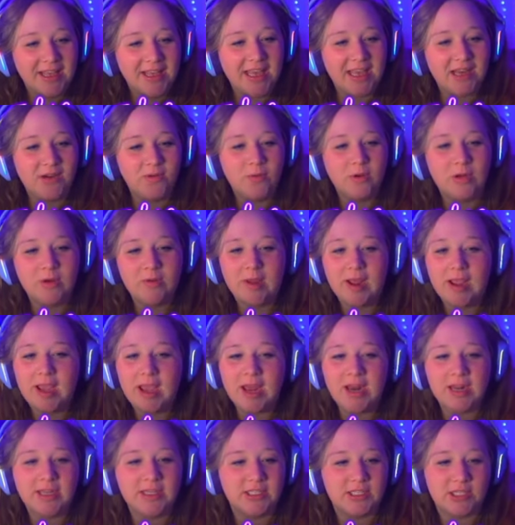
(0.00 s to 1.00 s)
Geen, what do I
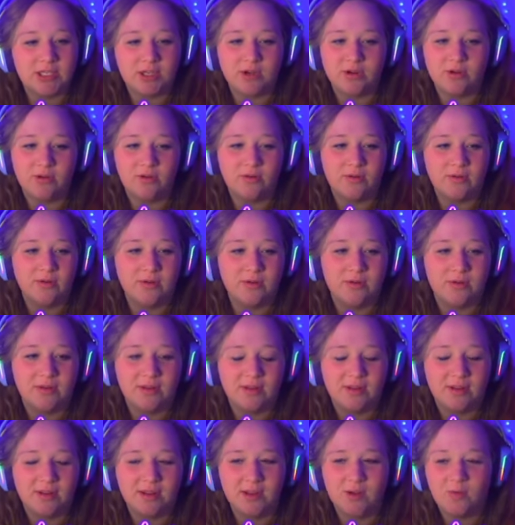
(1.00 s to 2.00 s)
gotta do?
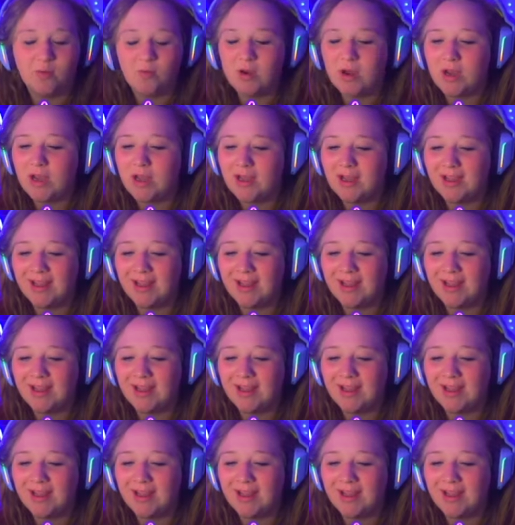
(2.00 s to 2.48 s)
What?